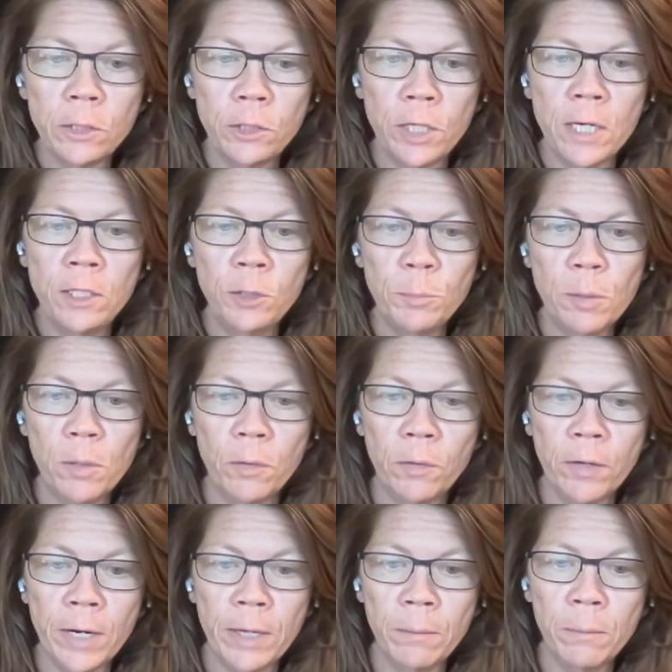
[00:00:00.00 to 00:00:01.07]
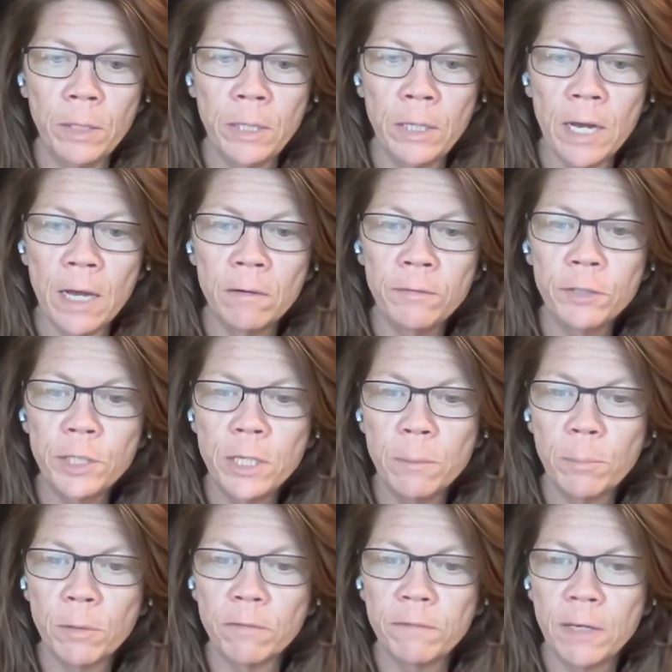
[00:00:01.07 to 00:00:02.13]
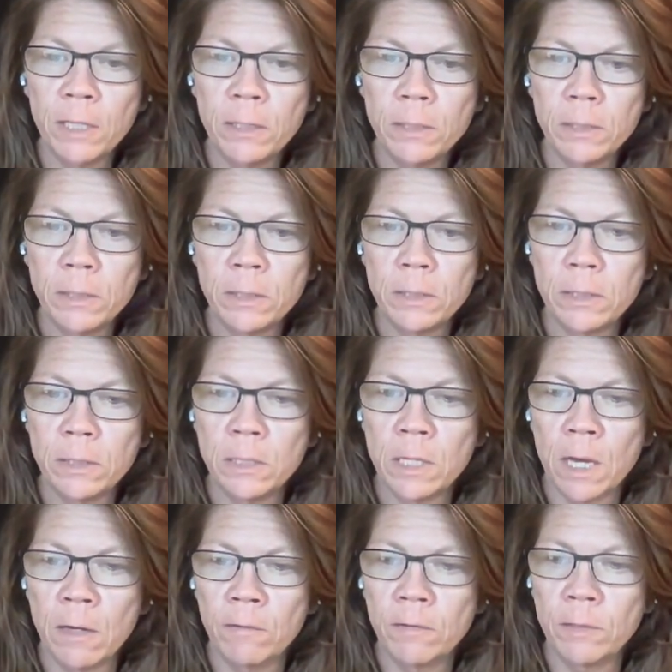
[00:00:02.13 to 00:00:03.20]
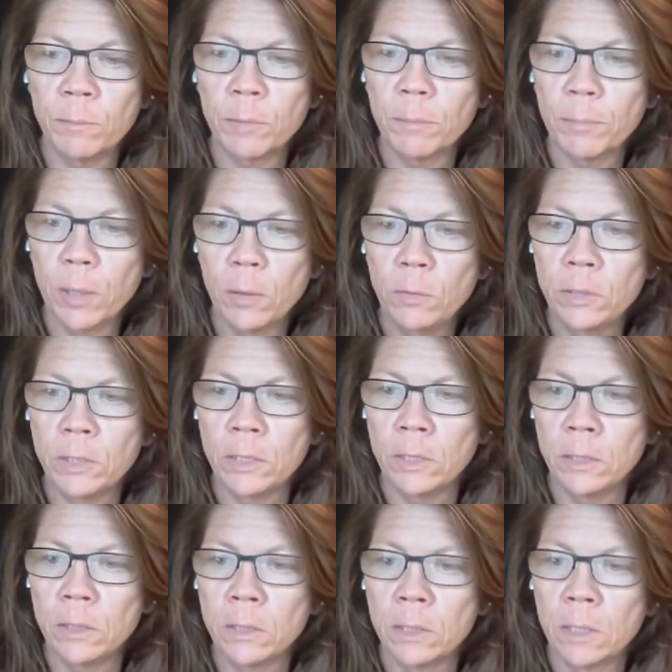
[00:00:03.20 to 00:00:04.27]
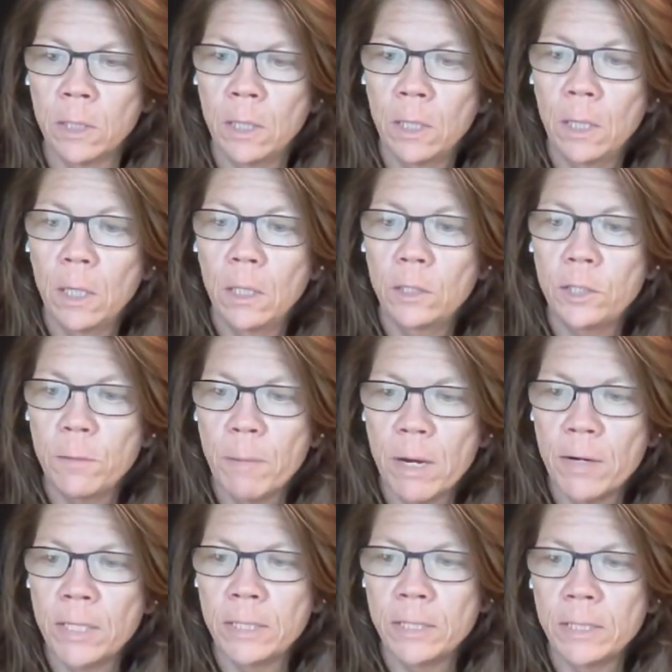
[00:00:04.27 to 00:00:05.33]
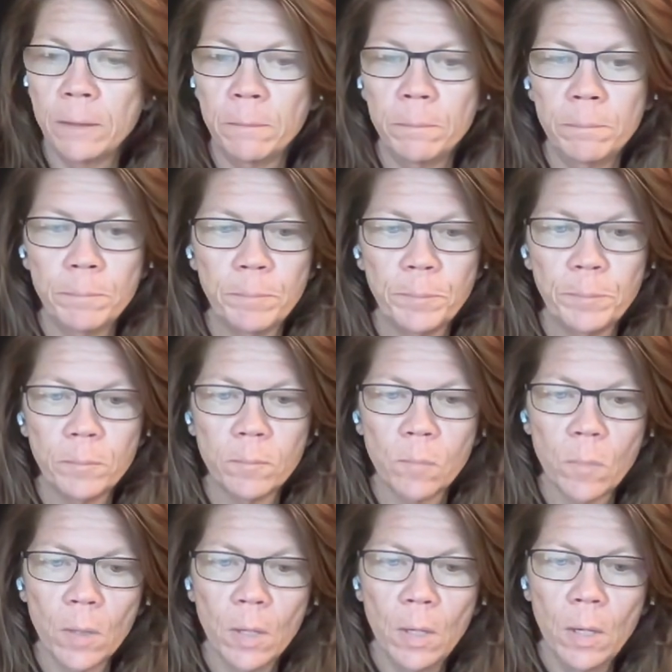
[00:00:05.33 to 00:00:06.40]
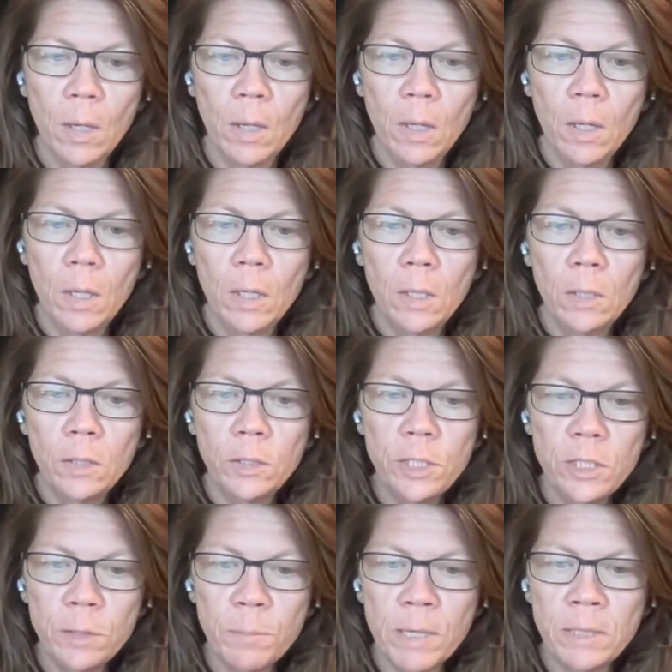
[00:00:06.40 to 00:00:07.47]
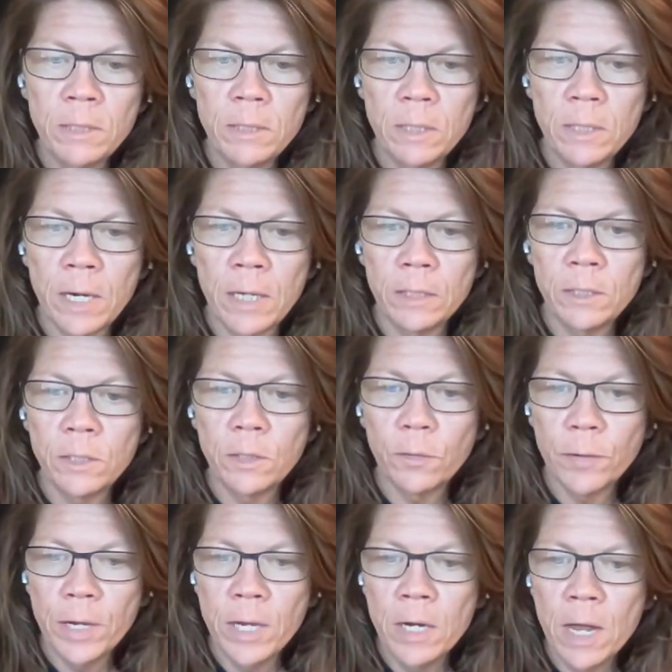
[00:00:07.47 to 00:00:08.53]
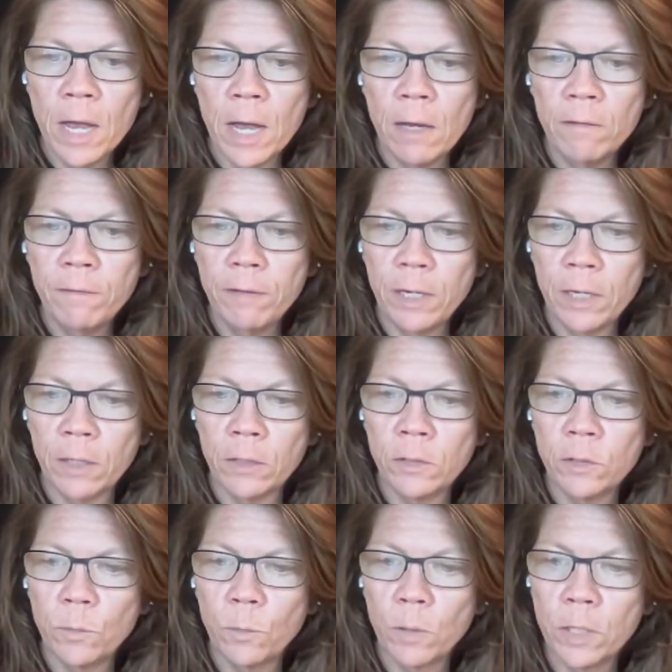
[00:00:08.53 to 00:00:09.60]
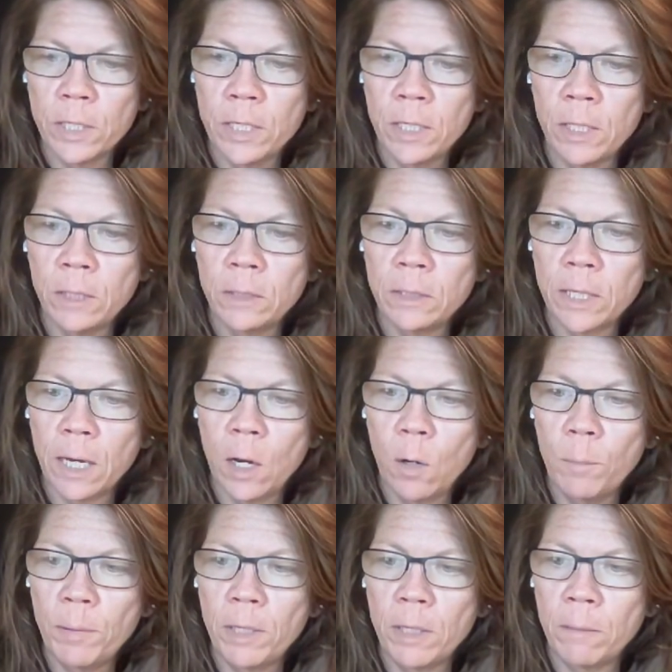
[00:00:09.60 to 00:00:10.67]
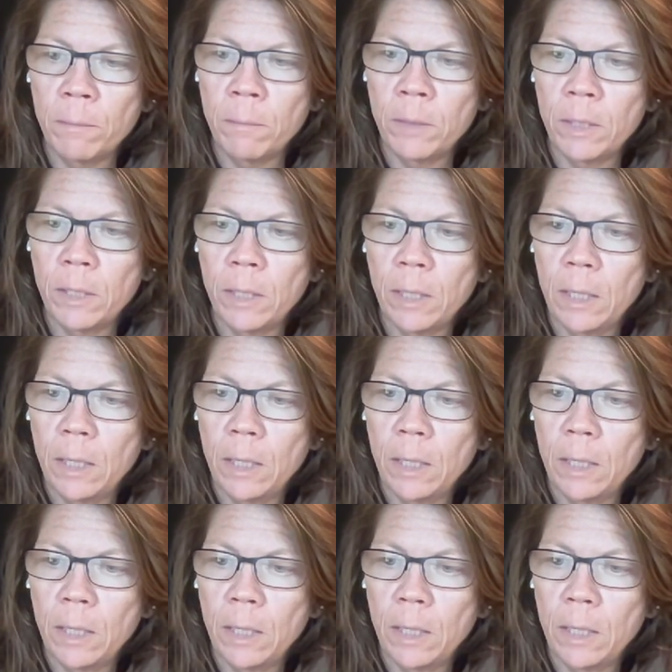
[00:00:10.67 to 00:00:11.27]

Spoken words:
exchange program, and after he professes his love and proposes, she marries him. She spends the next 3.5 years working to help him